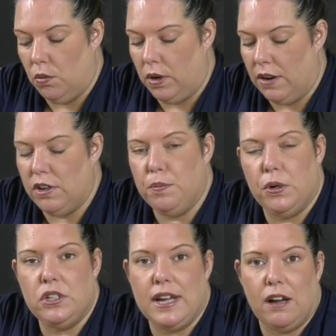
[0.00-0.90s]
Whatever you
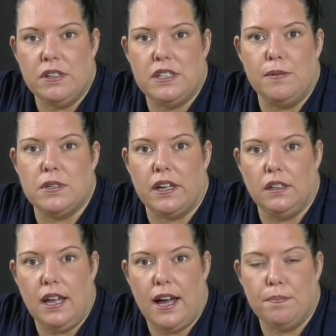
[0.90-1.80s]
put down, it seems like
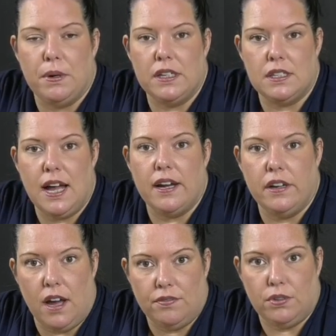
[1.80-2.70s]
a lot, but it's not
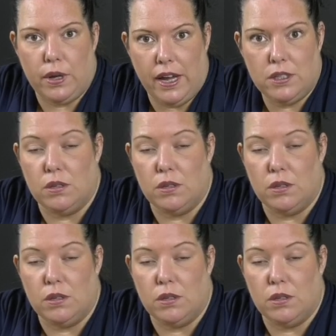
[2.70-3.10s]
enough, okay?